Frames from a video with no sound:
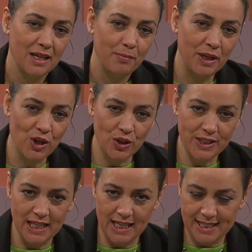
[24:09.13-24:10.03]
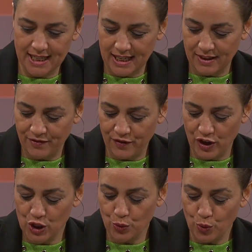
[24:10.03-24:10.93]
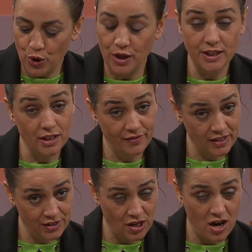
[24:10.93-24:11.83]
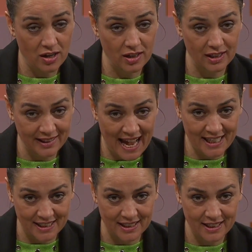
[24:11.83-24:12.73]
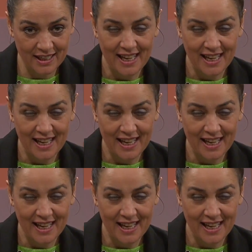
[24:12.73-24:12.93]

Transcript: because it's the first words of the song in Latin.